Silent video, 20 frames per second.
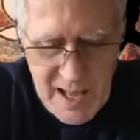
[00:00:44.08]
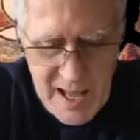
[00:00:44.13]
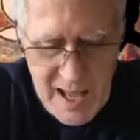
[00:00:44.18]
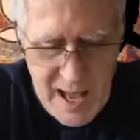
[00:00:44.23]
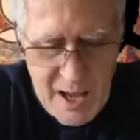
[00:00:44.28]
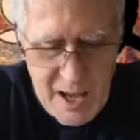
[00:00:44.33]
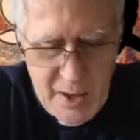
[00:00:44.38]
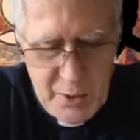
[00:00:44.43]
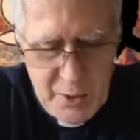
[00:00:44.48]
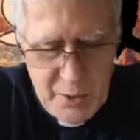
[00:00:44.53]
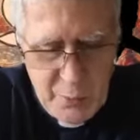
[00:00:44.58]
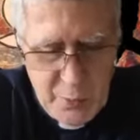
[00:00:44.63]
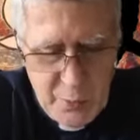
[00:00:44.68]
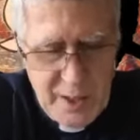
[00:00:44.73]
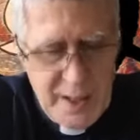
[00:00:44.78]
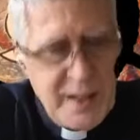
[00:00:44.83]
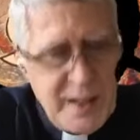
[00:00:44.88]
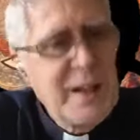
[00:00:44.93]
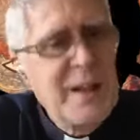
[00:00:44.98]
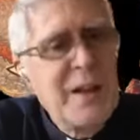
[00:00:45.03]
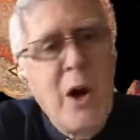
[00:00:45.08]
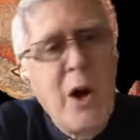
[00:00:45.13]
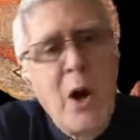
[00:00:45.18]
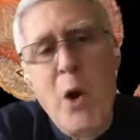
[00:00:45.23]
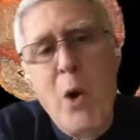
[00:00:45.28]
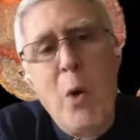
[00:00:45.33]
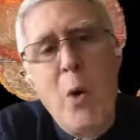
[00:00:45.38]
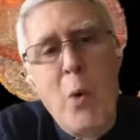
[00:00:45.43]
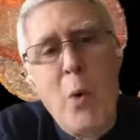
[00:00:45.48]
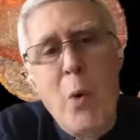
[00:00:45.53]
How do we
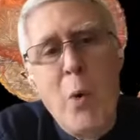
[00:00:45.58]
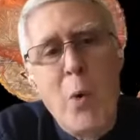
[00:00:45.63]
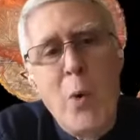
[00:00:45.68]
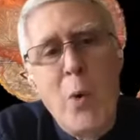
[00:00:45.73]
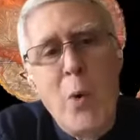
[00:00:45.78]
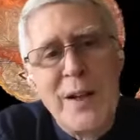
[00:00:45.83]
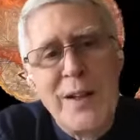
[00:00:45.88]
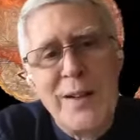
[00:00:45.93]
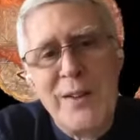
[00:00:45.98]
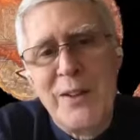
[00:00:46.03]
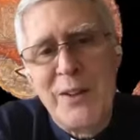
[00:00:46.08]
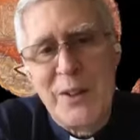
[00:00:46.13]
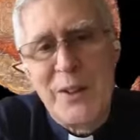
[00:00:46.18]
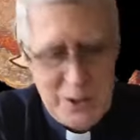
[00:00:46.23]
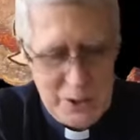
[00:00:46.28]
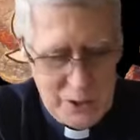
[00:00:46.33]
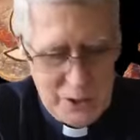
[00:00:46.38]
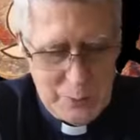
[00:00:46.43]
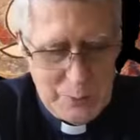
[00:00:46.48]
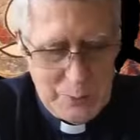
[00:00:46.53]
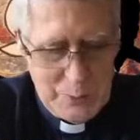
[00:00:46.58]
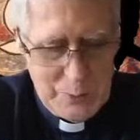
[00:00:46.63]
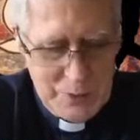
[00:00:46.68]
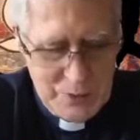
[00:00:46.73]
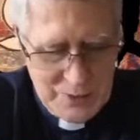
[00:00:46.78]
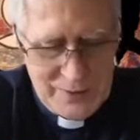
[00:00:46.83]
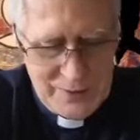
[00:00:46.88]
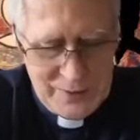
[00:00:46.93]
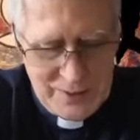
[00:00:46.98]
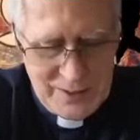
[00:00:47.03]
know it's a
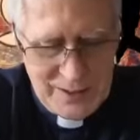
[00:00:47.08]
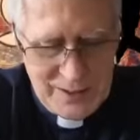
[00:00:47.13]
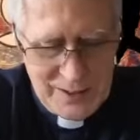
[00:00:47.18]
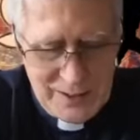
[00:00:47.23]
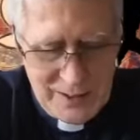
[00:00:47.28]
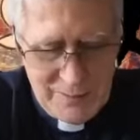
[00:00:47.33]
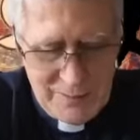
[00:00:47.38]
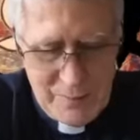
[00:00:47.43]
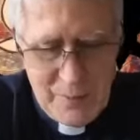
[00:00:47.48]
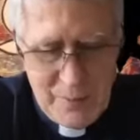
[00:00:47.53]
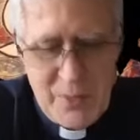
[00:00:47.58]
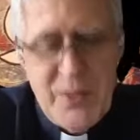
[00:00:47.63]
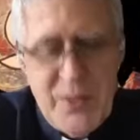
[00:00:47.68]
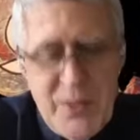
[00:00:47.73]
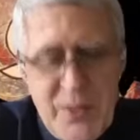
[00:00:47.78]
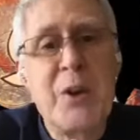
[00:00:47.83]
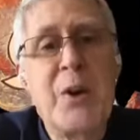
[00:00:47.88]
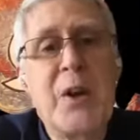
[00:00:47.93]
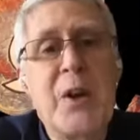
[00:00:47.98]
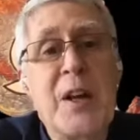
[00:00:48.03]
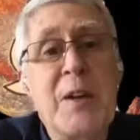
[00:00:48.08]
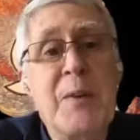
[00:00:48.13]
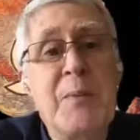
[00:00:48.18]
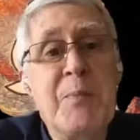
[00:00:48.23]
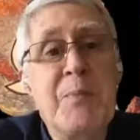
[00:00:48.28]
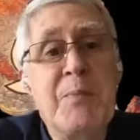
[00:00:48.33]
conspiracy theory?